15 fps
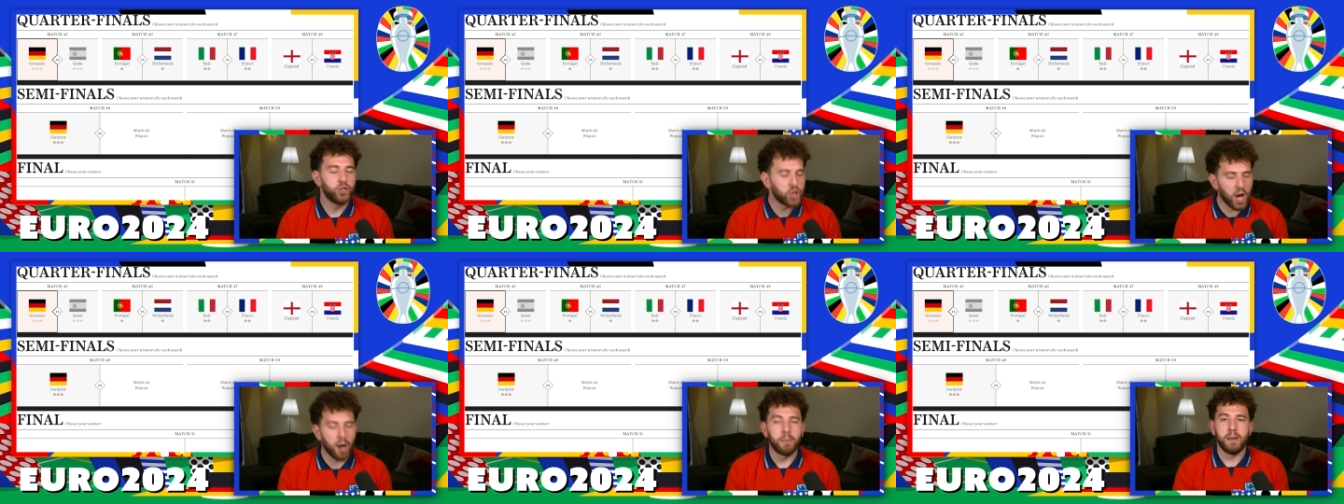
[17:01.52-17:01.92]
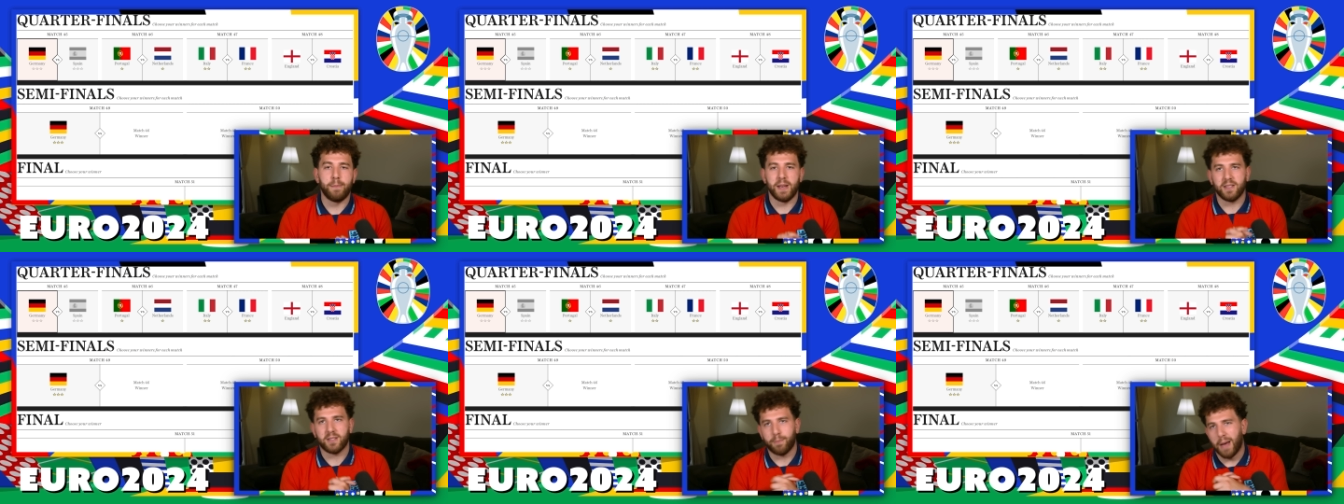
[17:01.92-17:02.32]
Germany
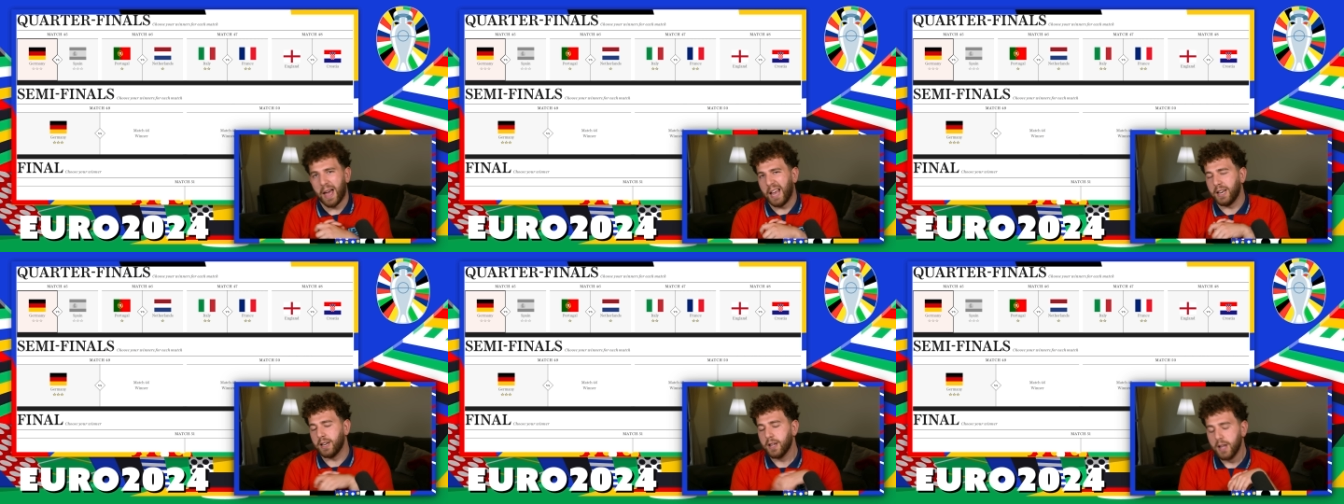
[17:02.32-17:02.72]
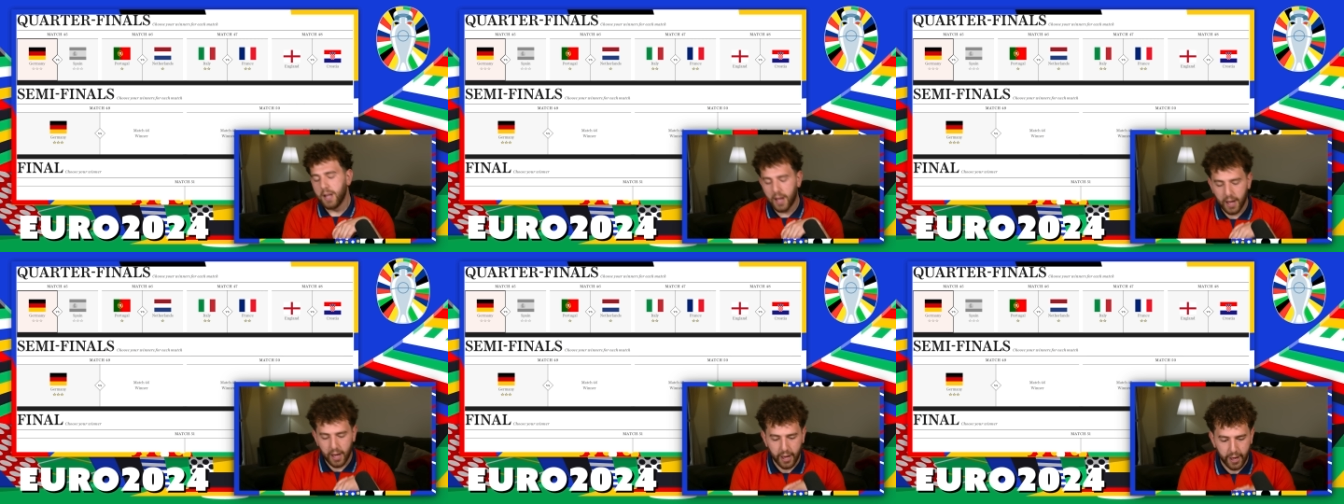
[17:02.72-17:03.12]
beats Spain,
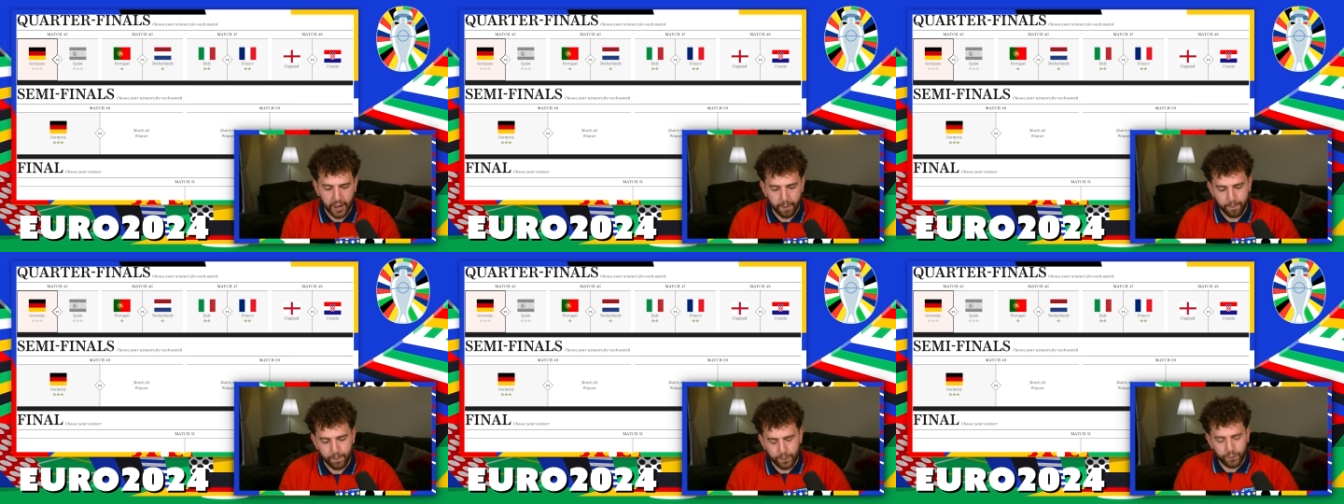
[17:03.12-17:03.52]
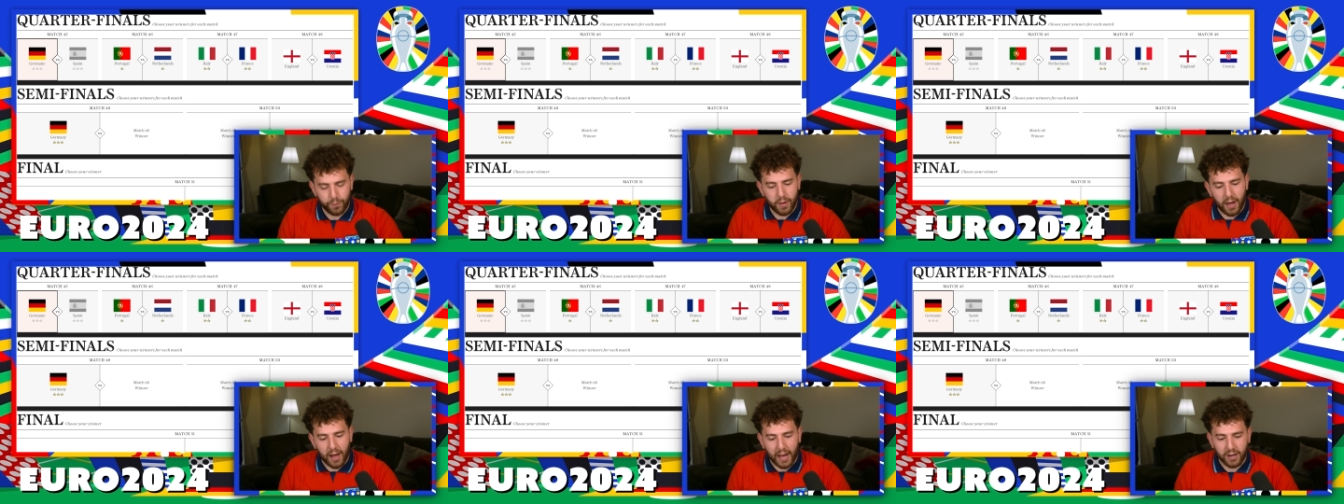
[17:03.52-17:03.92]
um,
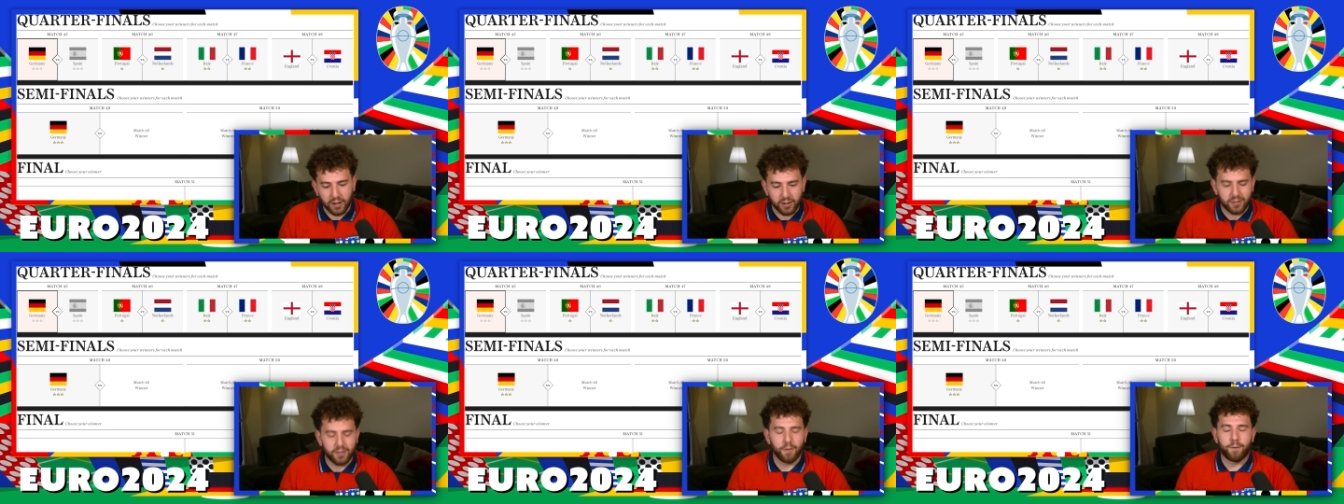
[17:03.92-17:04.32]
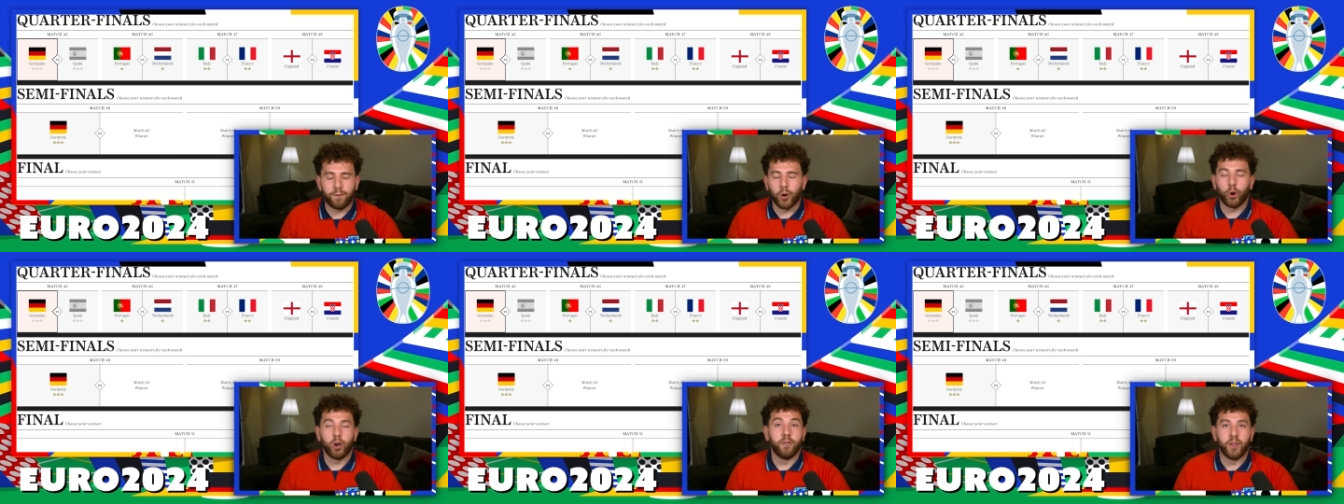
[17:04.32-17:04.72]
and
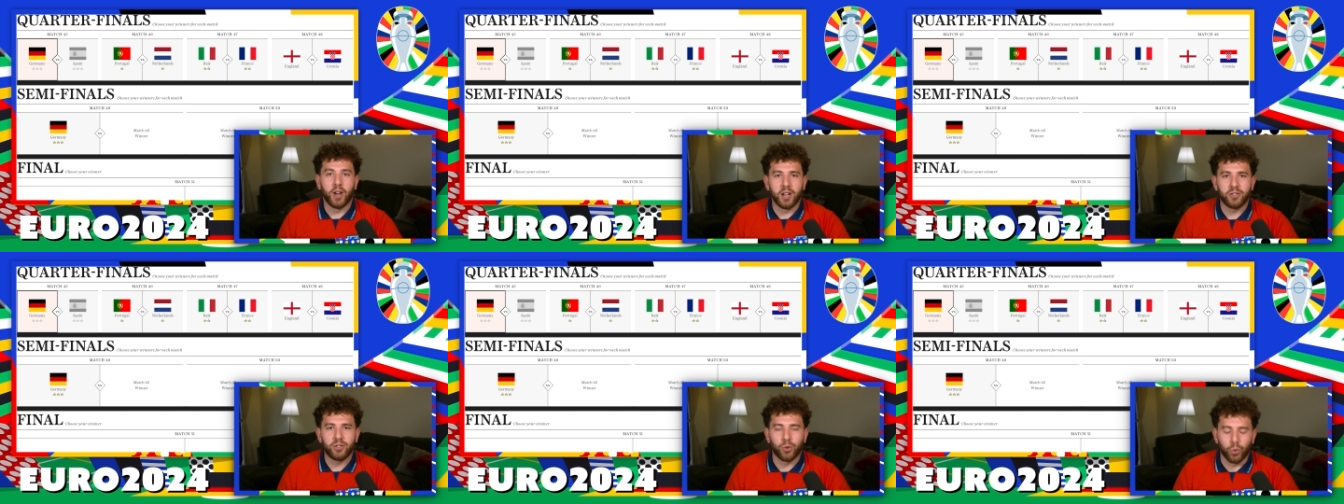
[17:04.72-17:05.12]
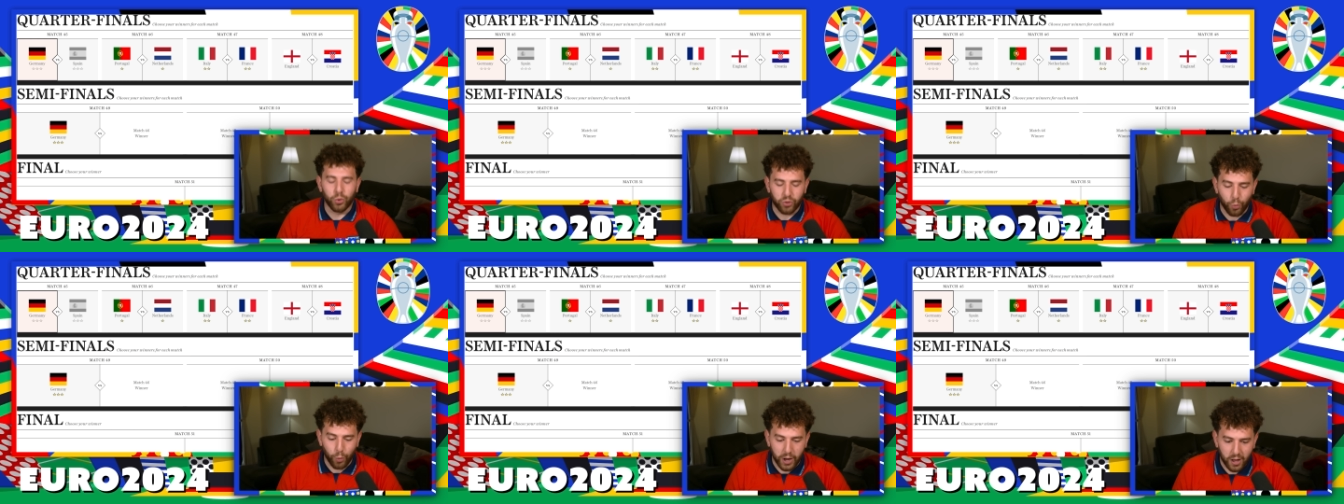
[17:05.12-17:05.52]
Florian Wirtz scores
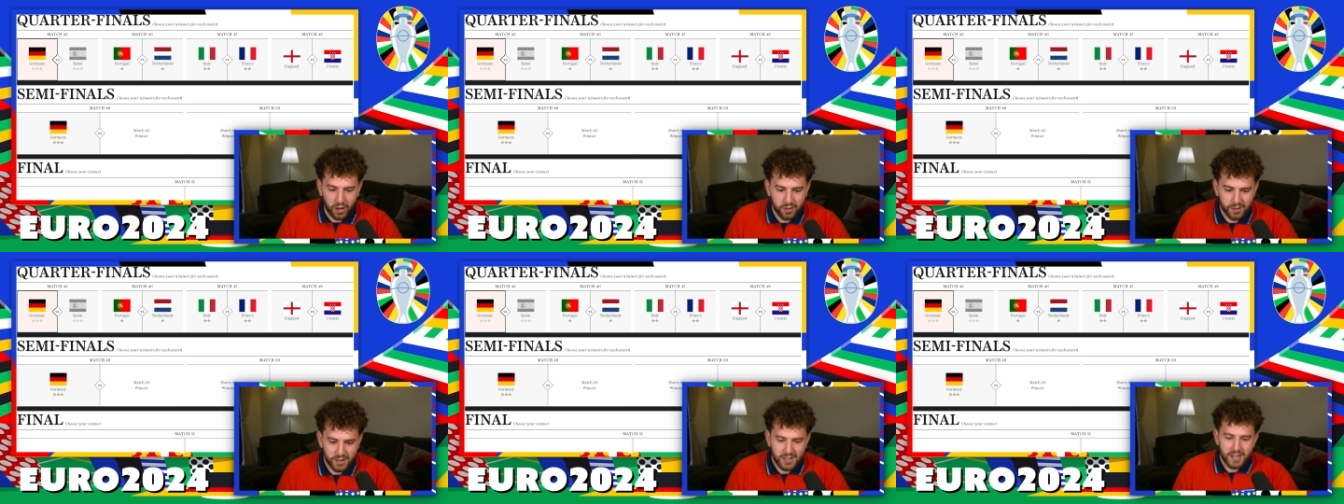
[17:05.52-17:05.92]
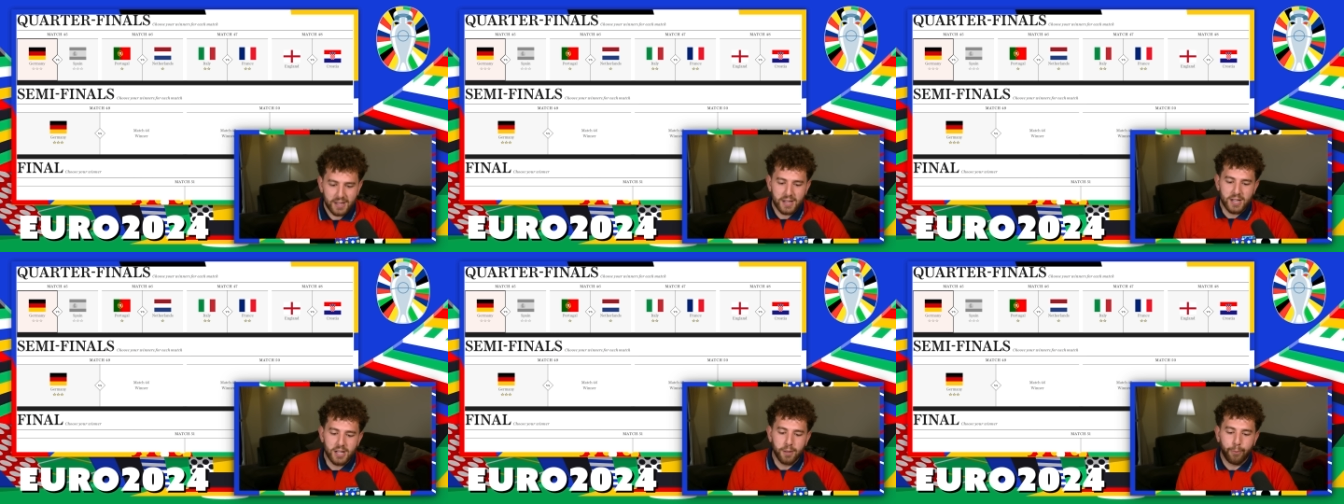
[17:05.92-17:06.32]
the winner.
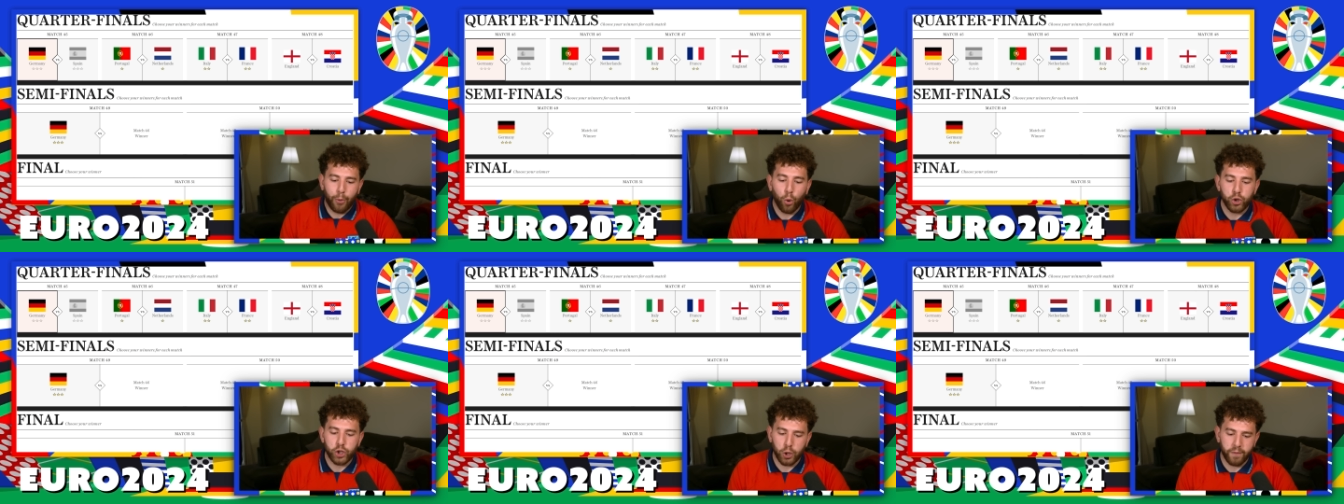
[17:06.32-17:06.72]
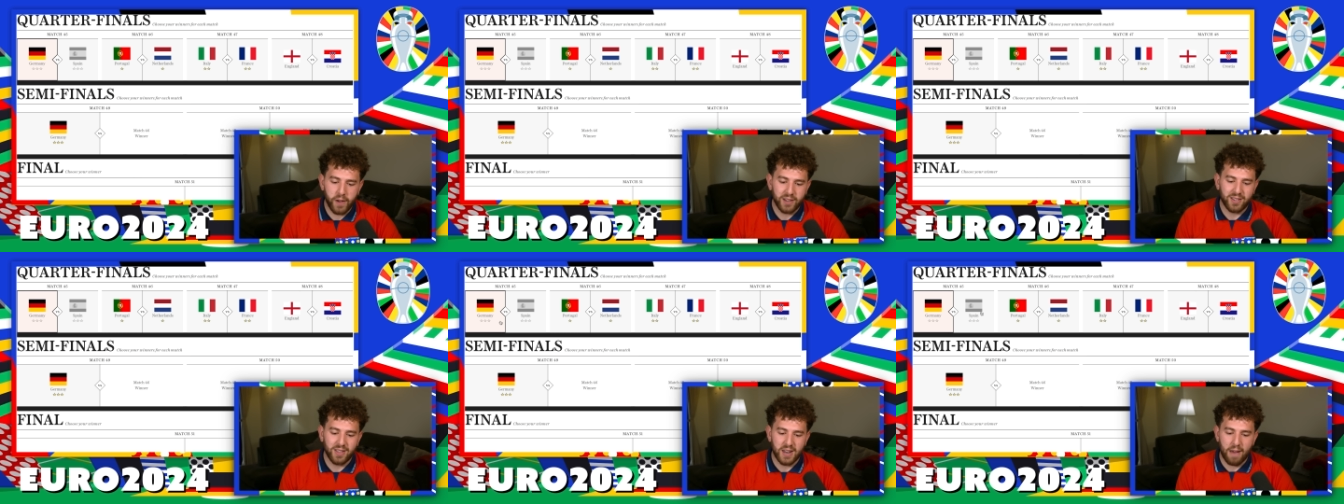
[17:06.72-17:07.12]
Portugal
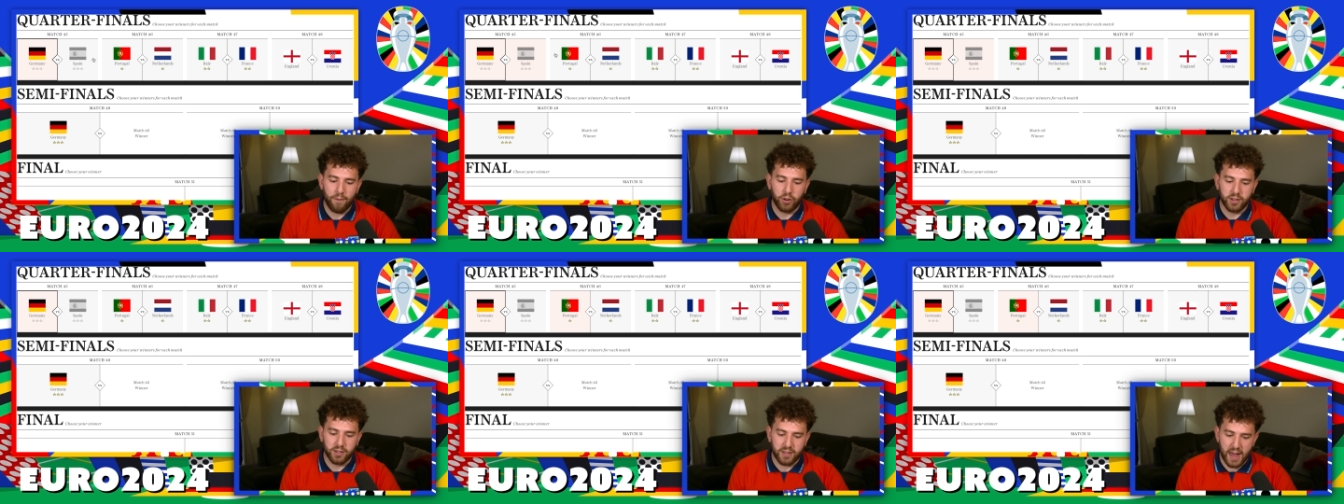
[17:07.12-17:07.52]
versus the Netherlands.